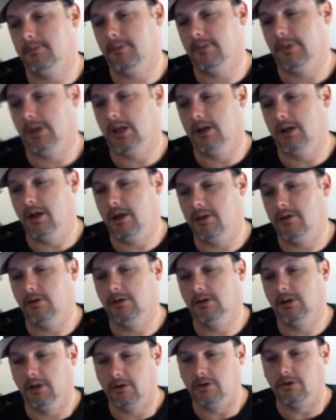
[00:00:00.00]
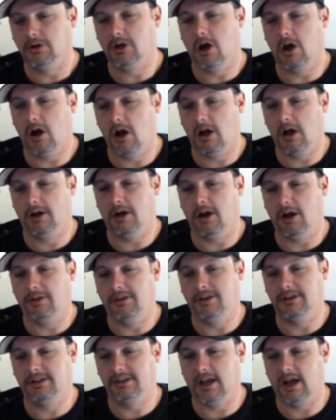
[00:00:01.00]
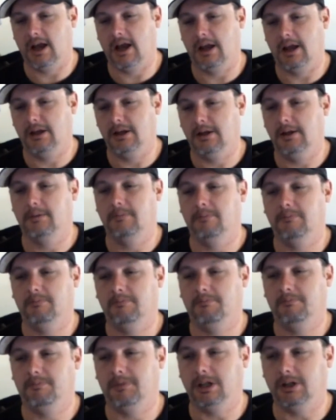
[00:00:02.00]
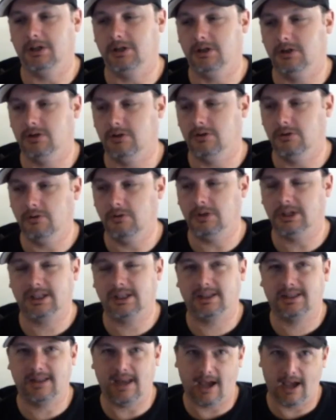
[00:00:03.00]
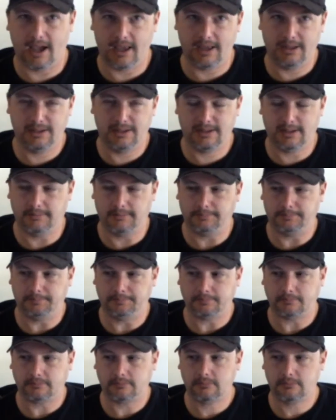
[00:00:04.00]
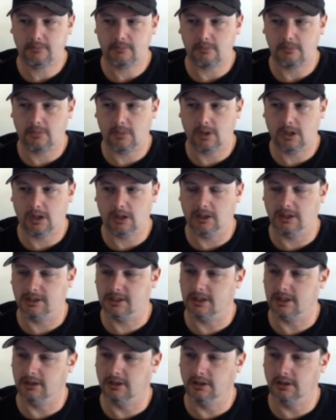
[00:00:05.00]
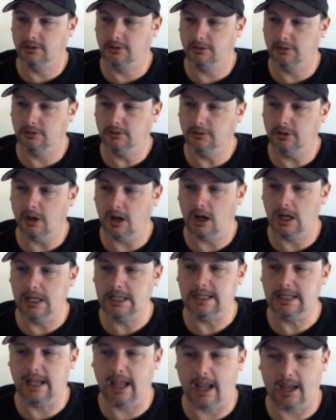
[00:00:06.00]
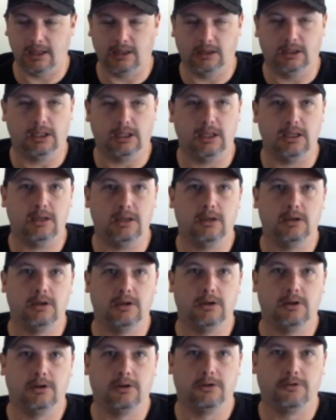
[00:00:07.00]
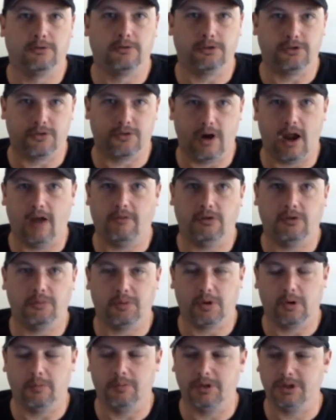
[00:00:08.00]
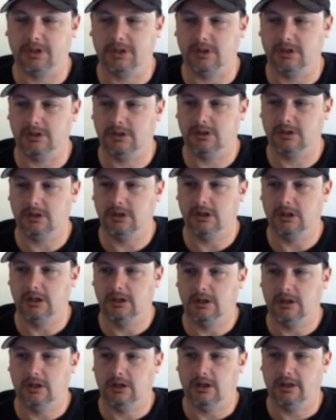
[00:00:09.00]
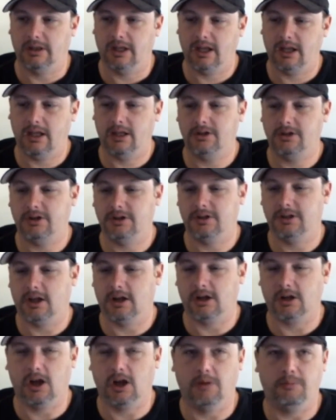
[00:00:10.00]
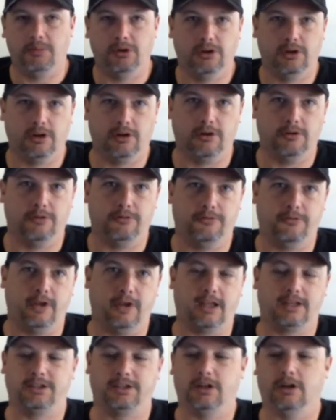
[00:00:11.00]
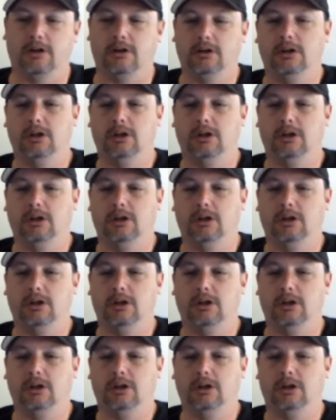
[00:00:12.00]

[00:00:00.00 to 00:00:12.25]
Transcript: Another little con on the side, due to its size, it's a little ungainly for travel purposes. And that hinges on a couple little effects here.